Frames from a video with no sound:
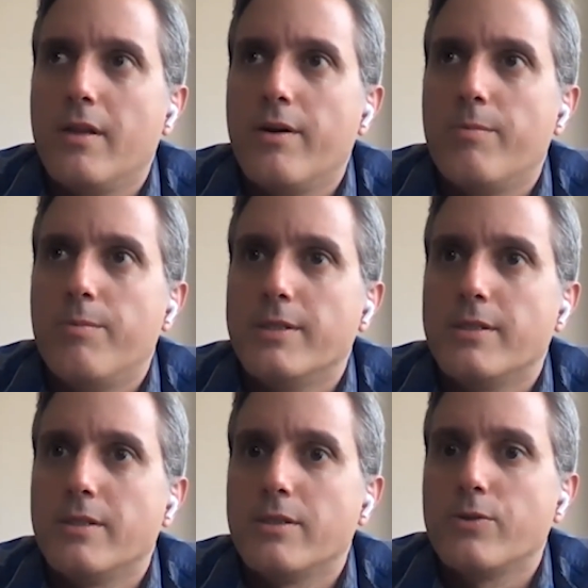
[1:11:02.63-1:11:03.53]
their
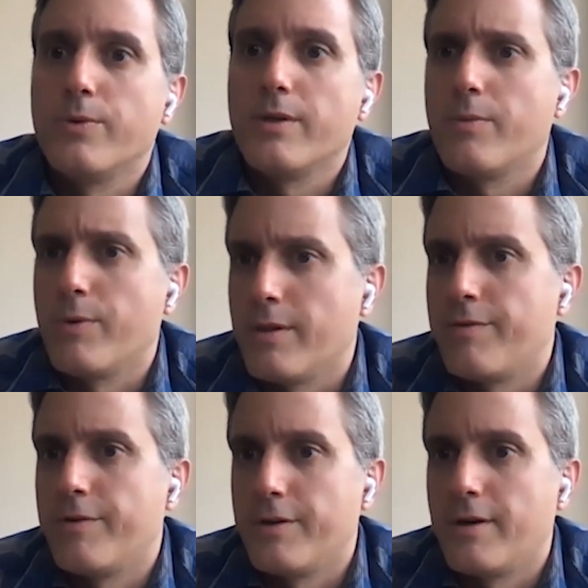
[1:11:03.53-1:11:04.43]
business with
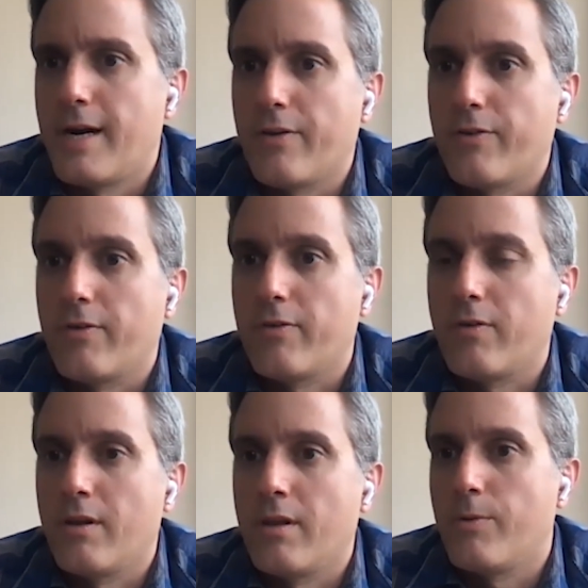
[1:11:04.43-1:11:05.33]
inferior
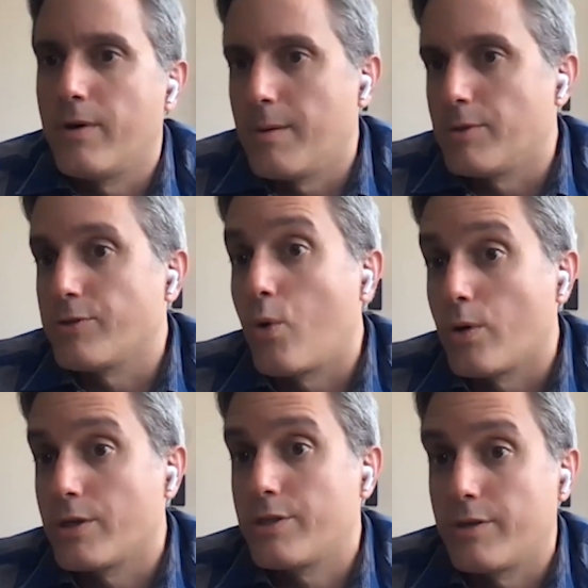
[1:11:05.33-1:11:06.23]
assets, and they were able to
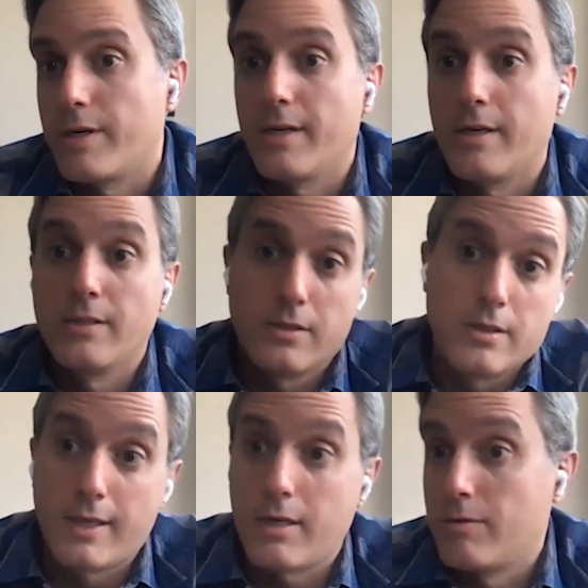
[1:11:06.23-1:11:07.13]
horse trade
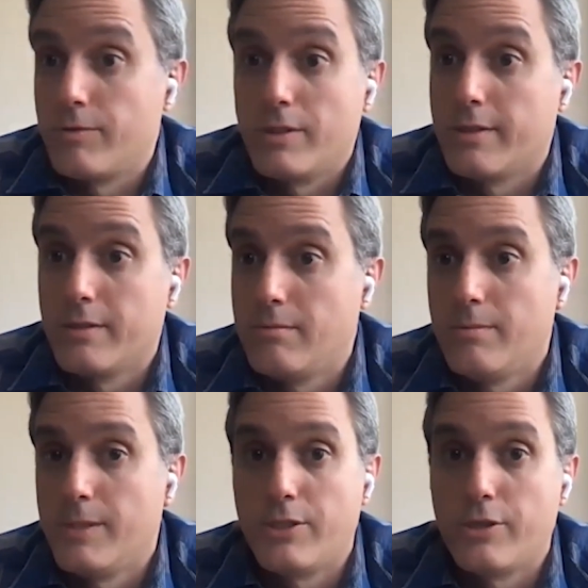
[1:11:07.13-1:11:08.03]
into like a really good
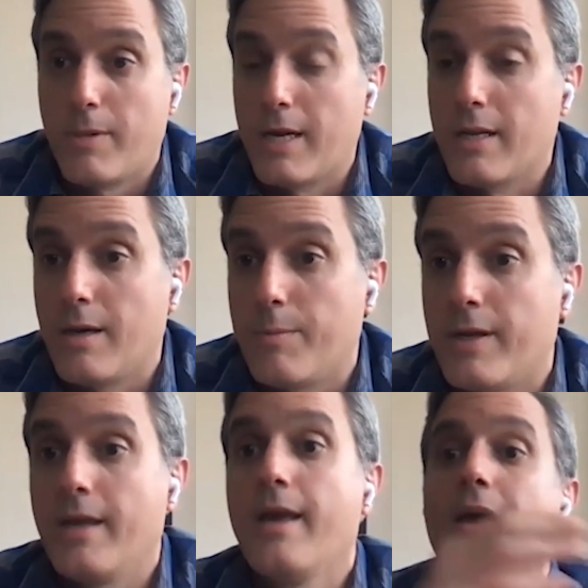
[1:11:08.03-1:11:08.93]
mid-tier mining
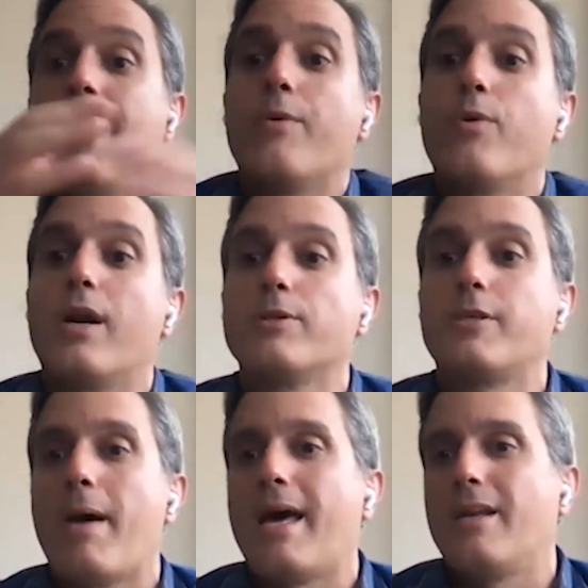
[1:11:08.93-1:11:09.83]
company, and were able
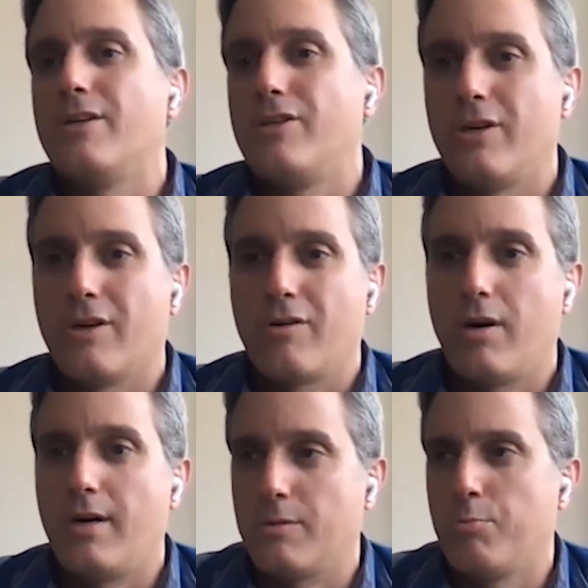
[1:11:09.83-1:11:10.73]
to manage
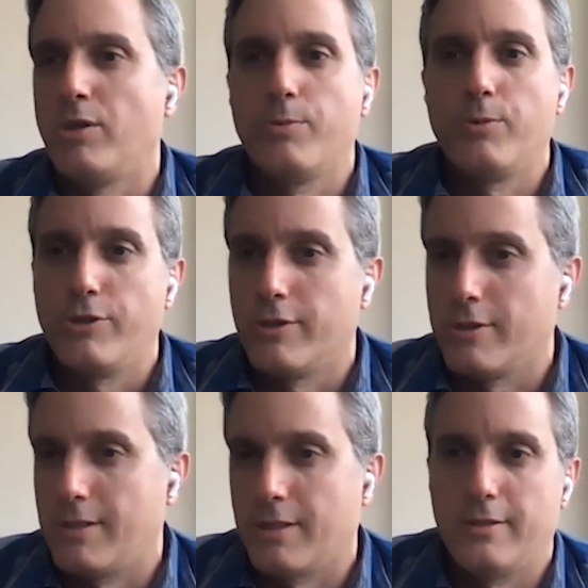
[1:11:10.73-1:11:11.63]
across multiple
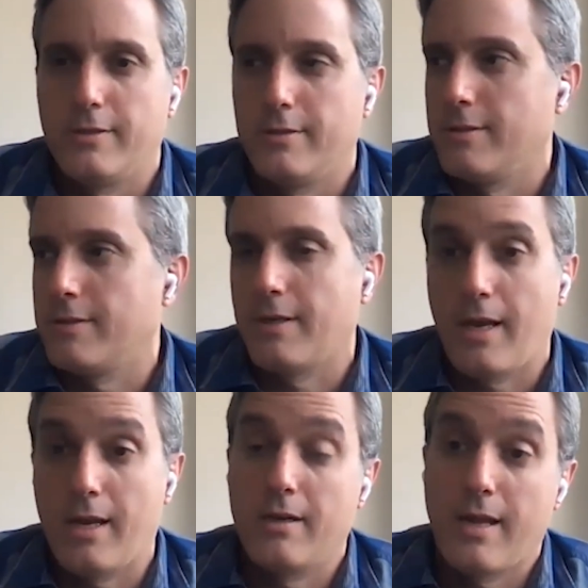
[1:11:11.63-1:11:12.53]
jurisdictions.
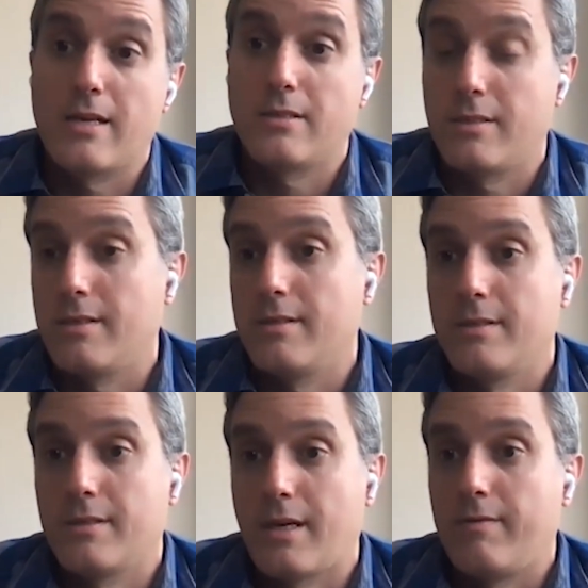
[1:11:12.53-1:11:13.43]
And as
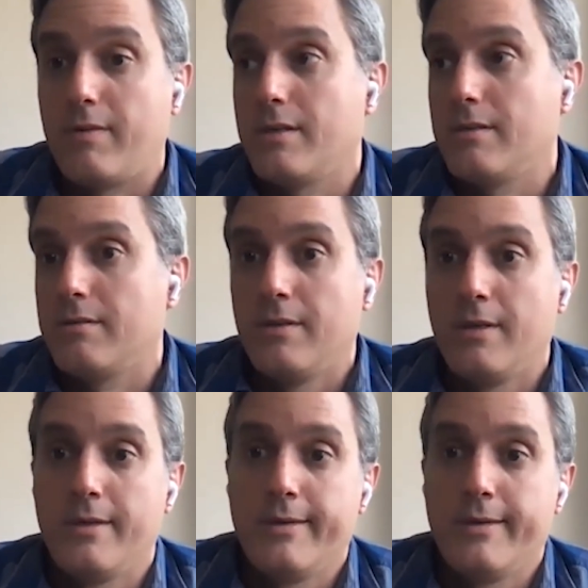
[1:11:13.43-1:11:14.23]
kind of like a